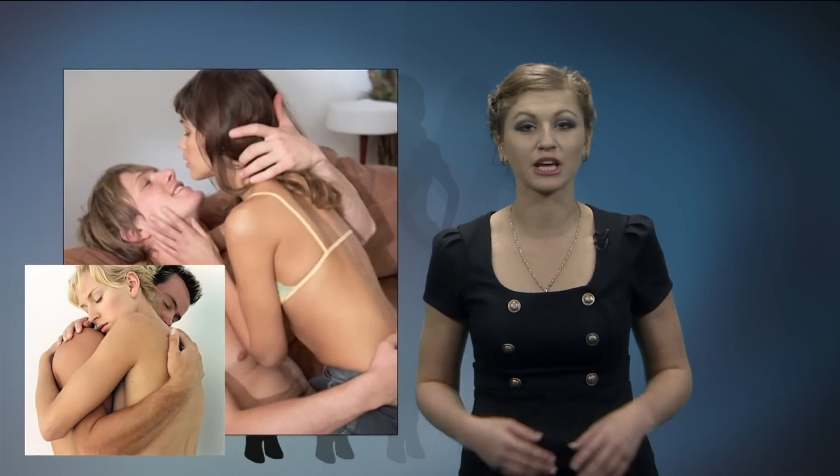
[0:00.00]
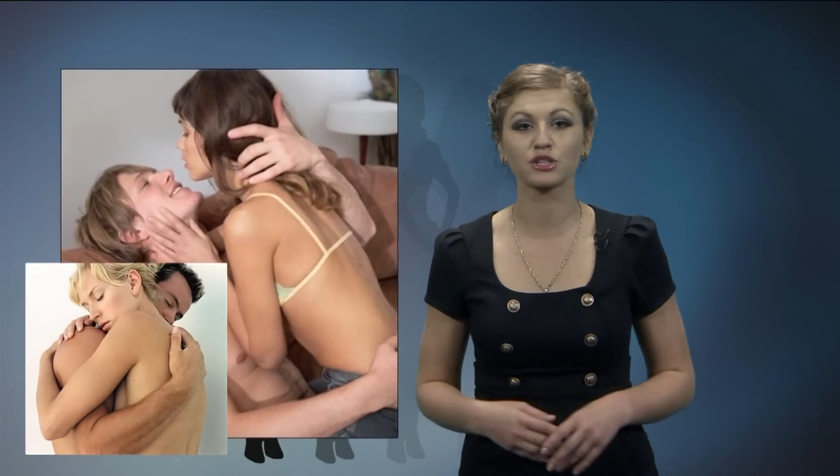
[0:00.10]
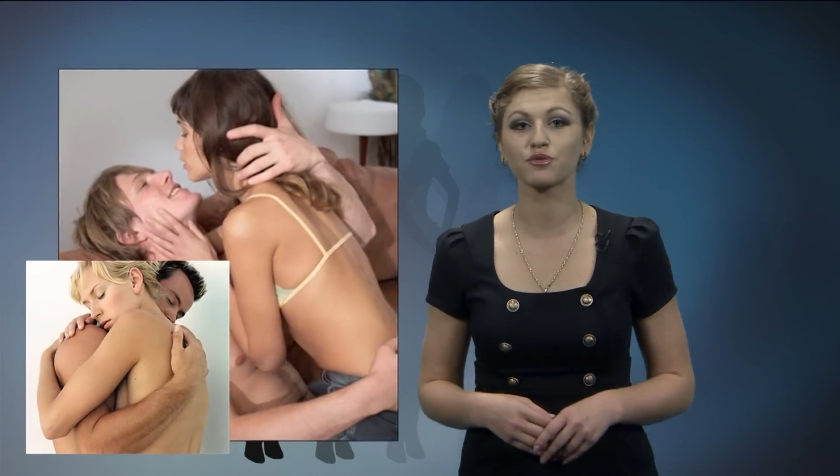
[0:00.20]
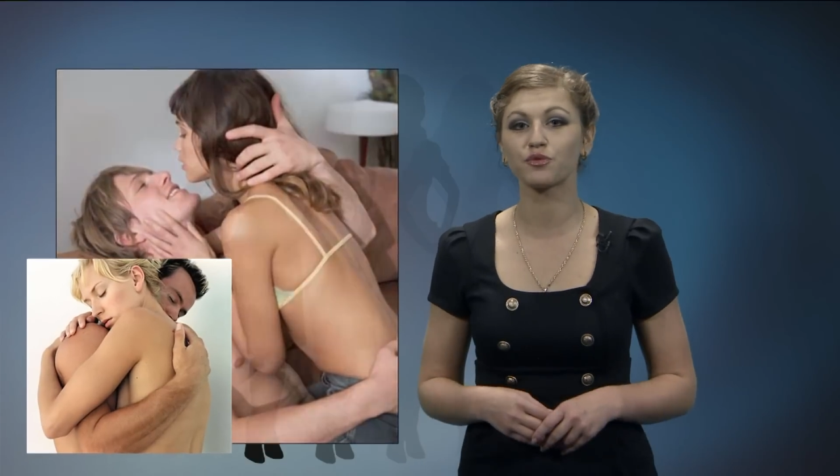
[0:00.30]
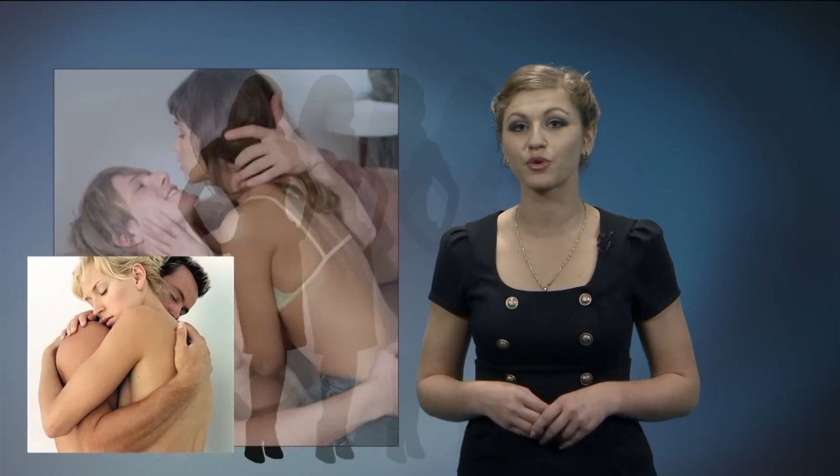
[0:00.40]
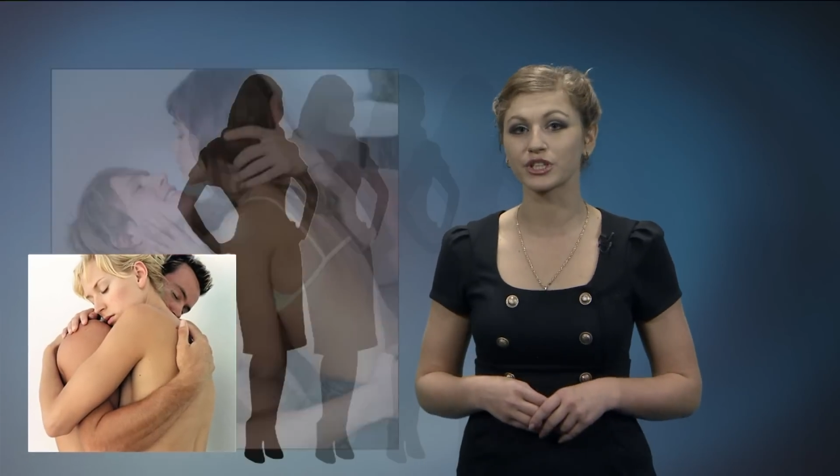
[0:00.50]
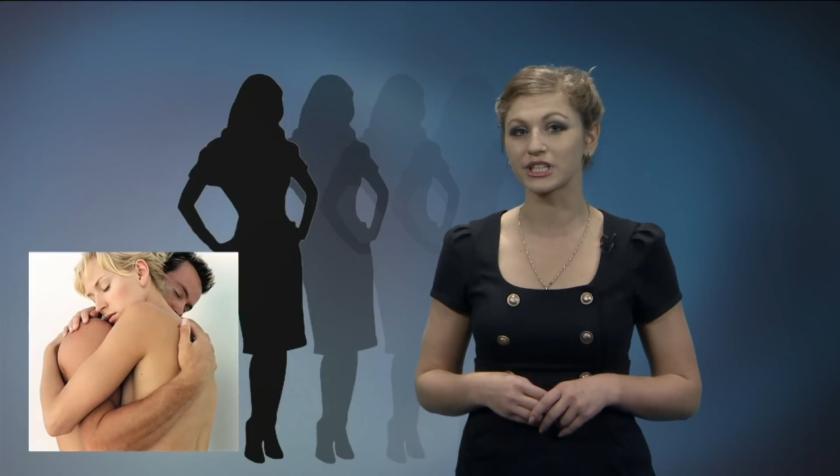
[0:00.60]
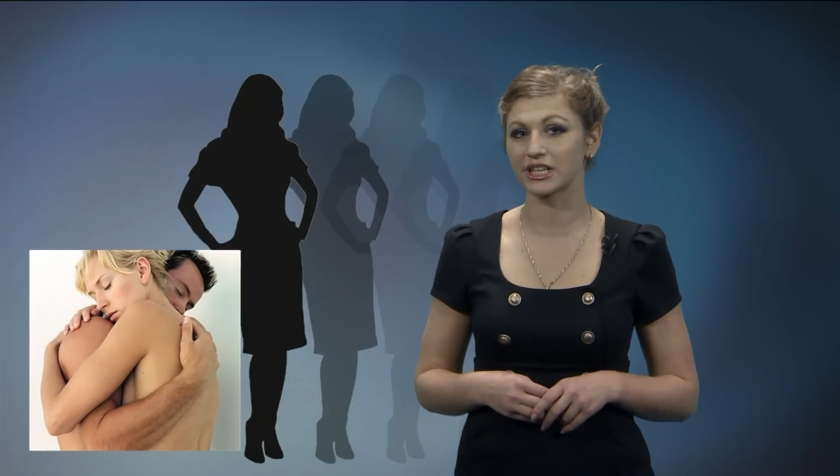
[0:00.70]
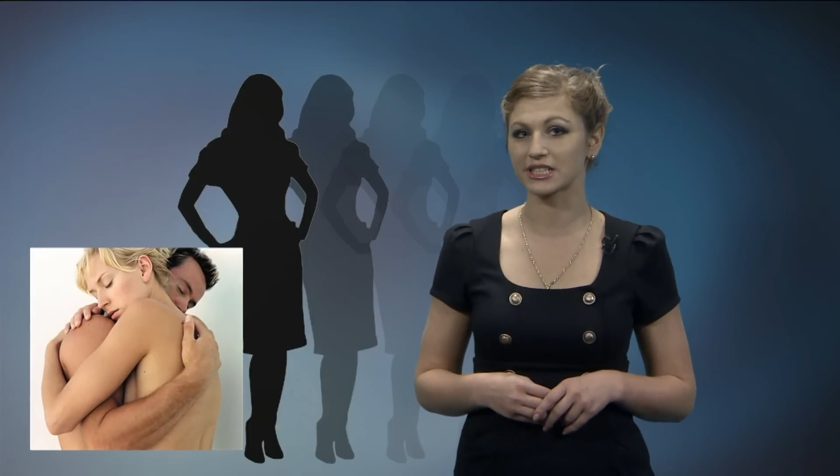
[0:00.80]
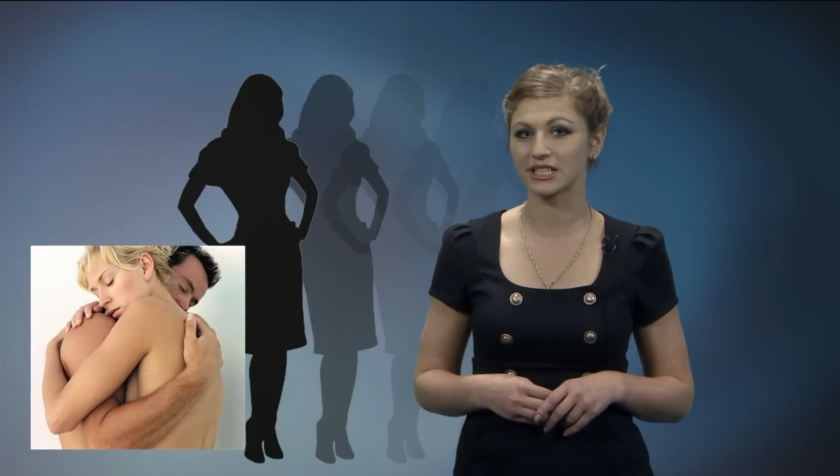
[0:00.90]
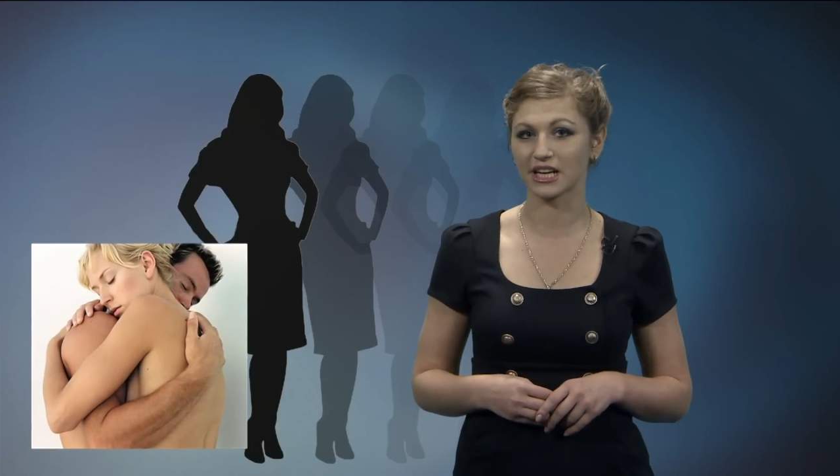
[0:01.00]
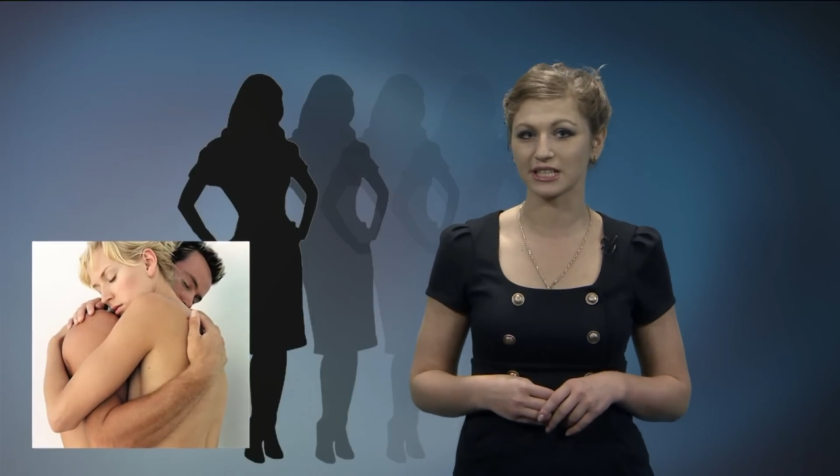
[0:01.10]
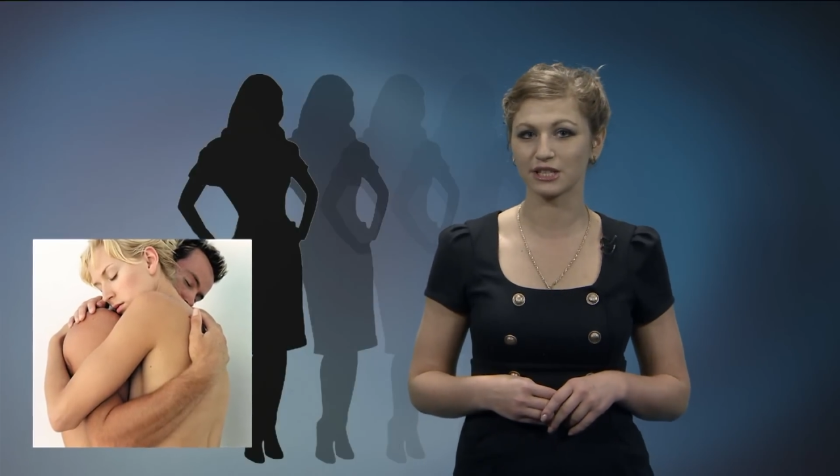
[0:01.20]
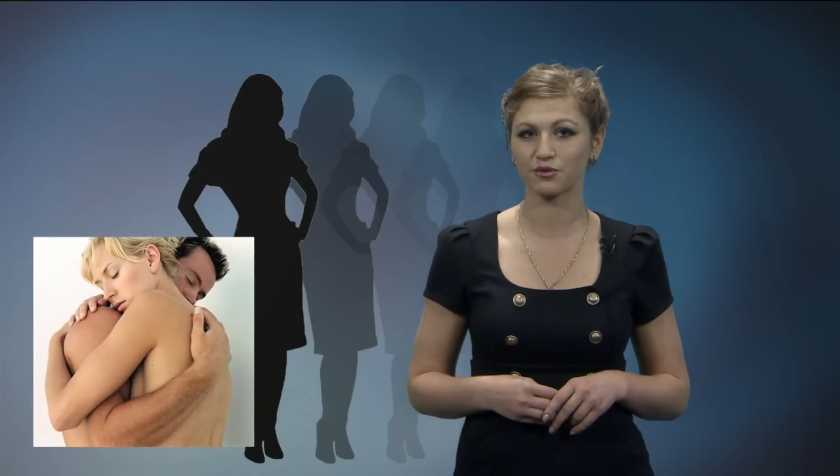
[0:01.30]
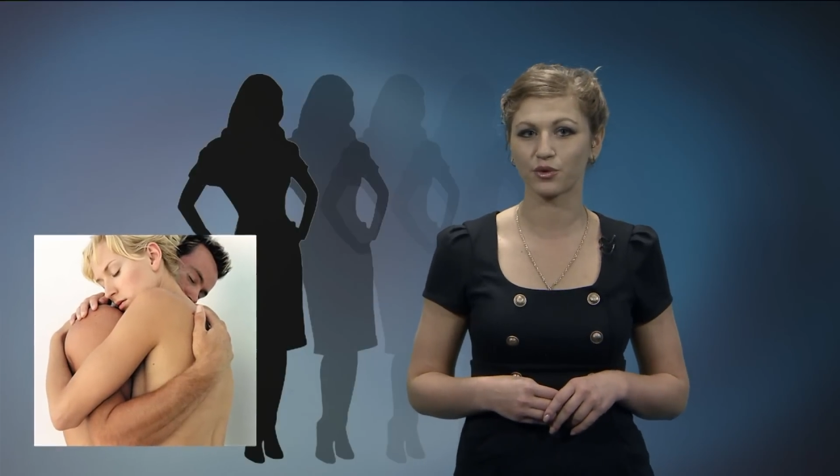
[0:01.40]
aged 14 to
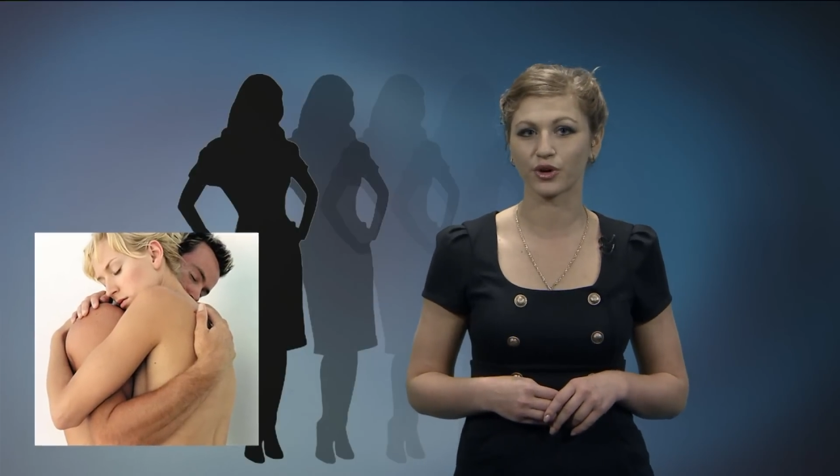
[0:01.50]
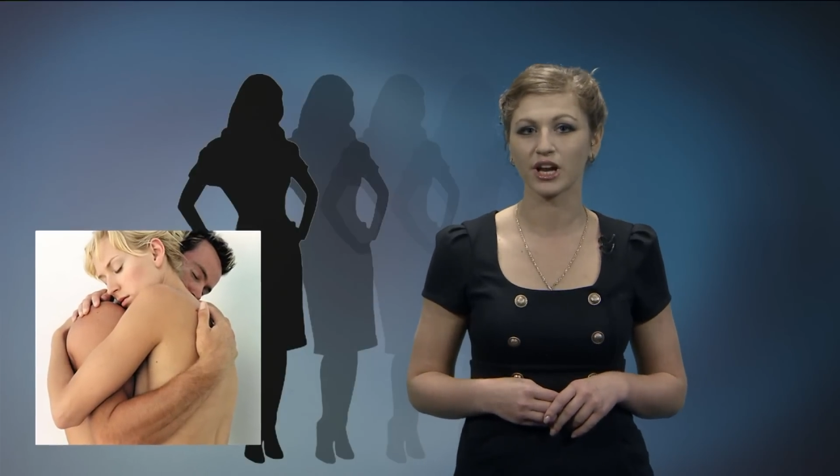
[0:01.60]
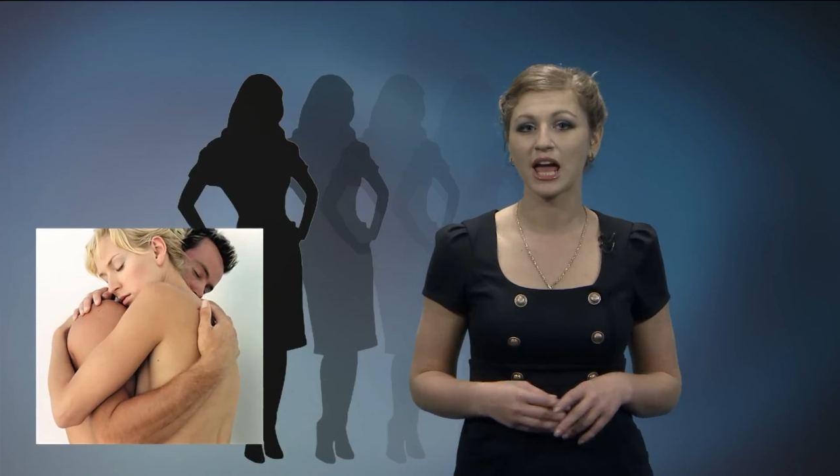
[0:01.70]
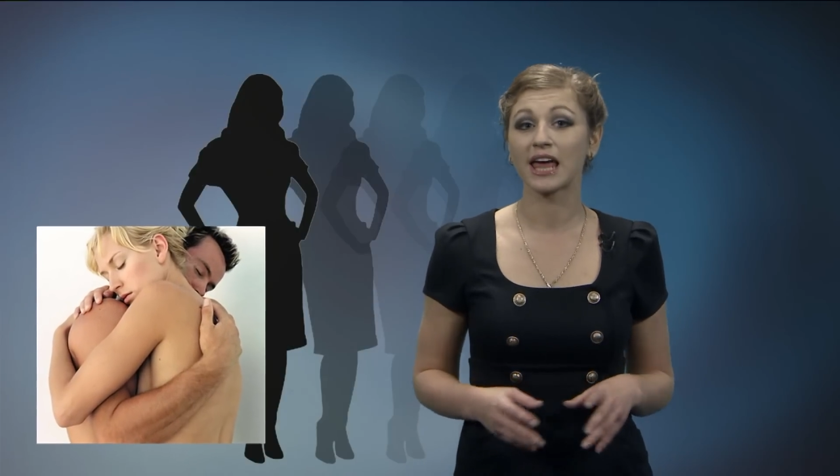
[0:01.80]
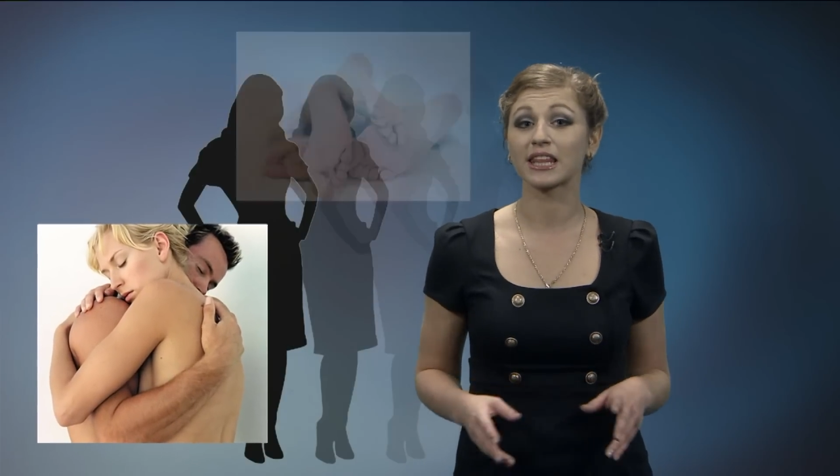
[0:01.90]
94